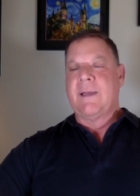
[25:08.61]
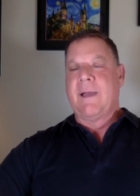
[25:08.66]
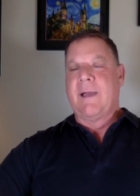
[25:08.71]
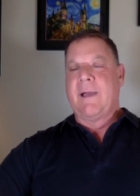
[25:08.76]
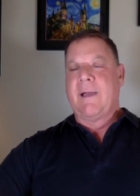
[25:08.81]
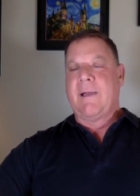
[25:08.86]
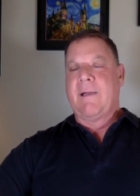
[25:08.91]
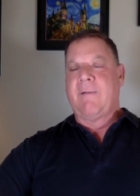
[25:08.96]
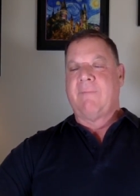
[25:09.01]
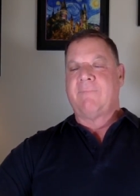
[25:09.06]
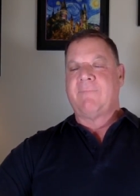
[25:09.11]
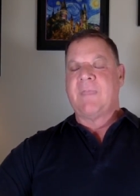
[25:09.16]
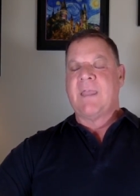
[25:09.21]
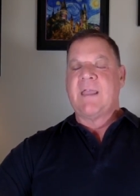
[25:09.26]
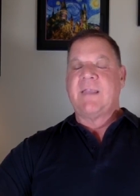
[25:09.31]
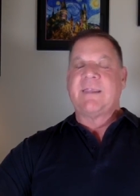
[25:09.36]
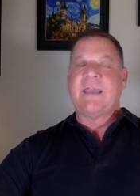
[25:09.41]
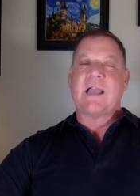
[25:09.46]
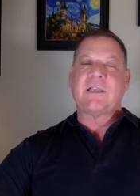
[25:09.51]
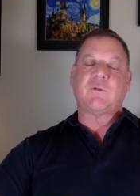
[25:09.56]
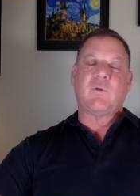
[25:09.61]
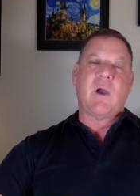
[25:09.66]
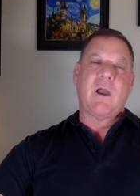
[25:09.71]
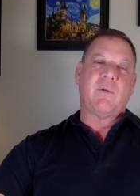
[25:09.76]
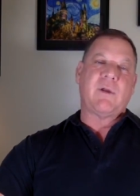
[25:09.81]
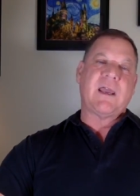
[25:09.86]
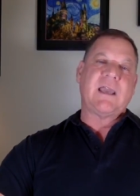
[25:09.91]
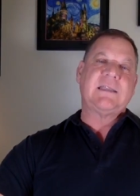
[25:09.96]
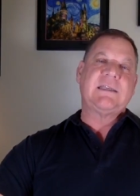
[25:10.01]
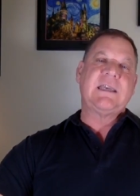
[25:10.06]
Um, that's why
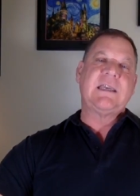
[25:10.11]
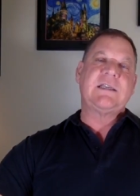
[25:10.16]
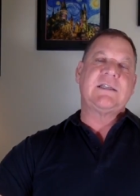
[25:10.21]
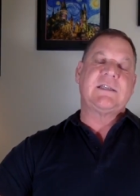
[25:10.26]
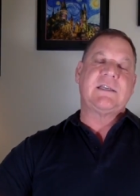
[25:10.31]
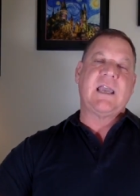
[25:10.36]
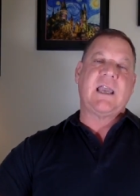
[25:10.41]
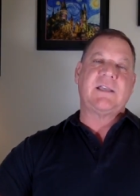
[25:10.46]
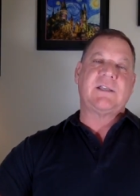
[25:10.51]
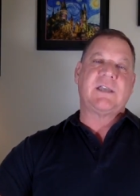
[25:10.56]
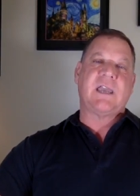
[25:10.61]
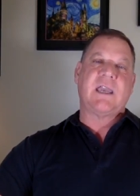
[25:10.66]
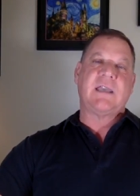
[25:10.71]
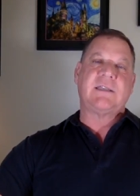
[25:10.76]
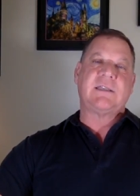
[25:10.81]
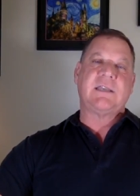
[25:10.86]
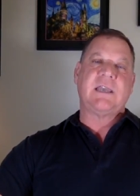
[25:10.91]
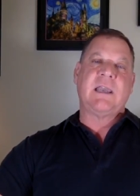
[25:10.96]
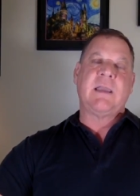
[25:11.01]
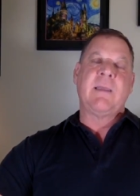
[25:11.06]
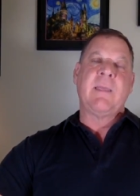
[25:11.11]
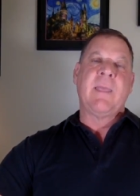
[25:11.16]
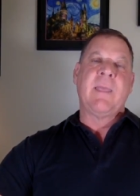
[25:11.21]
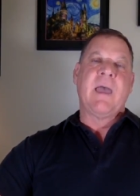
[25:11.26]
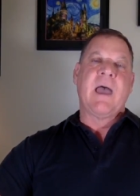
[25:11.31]
when I teach the HKC,